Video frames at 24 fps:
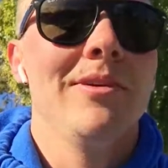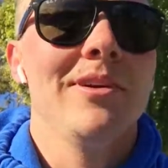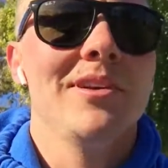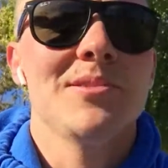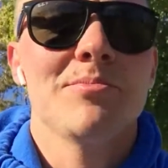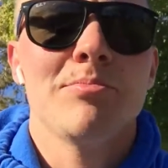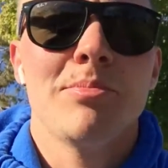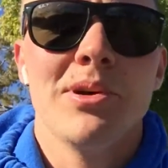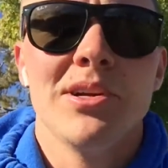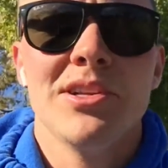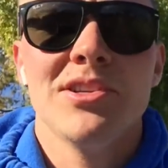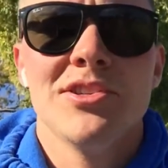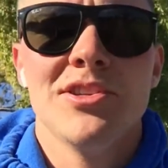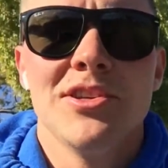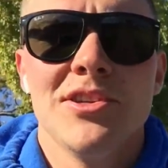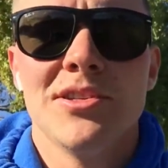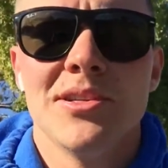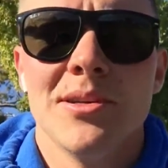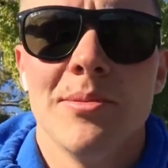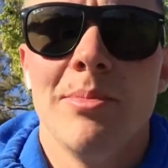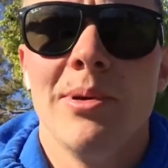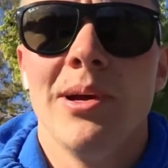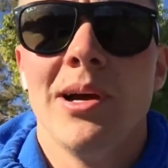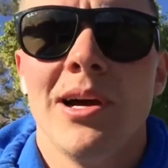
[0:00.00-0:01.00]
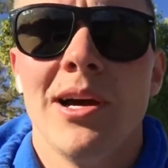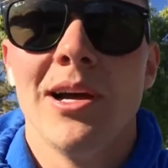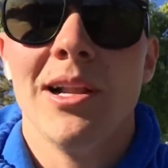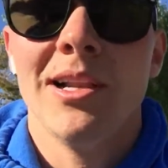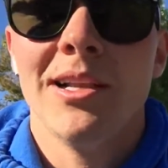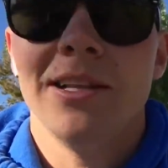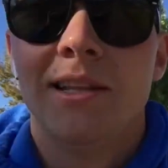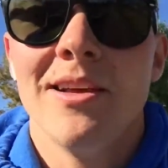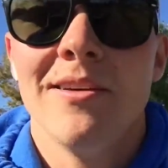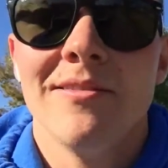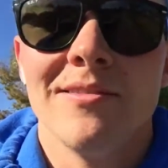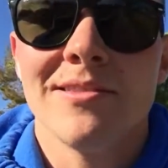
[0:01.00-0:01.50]
way, sponsorship by
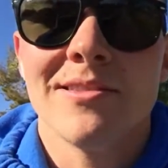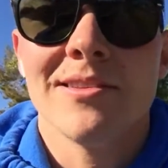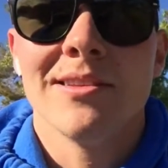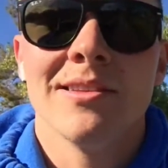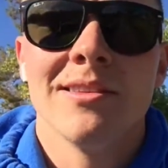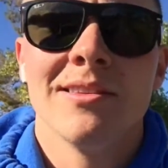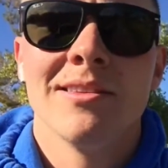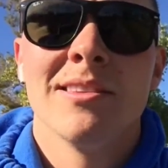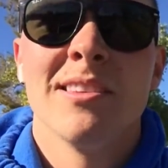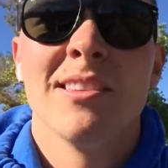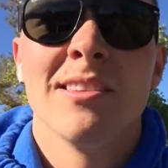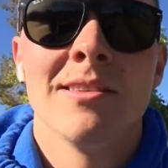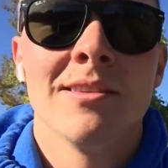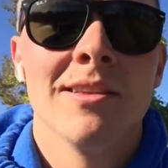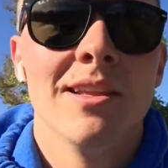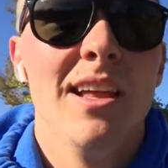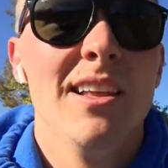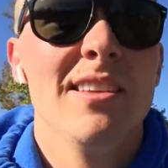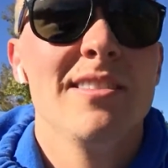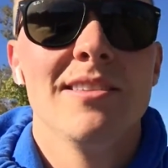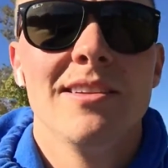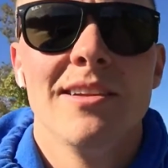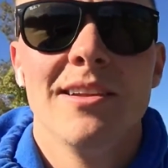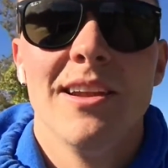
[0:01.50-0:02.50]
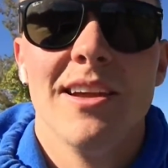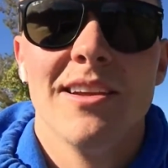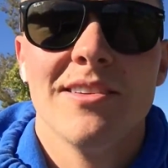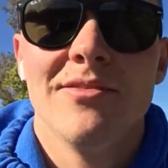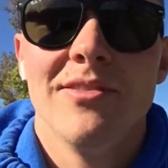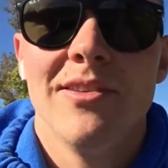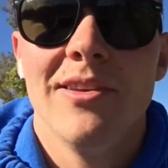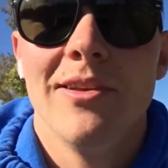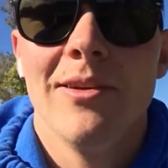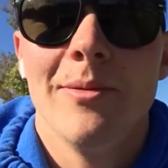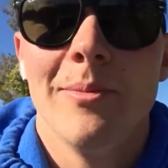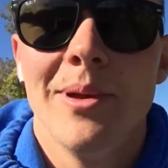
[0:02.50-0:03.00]
Harley Davidson. That's in the next
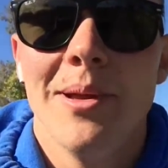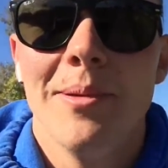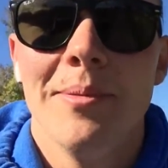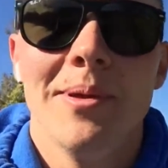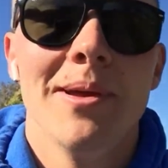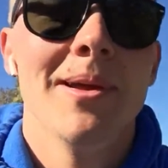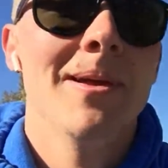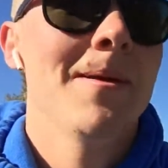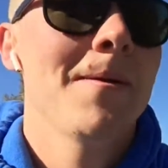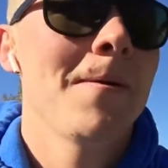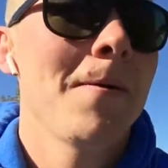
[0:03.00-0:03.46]
video, maybe.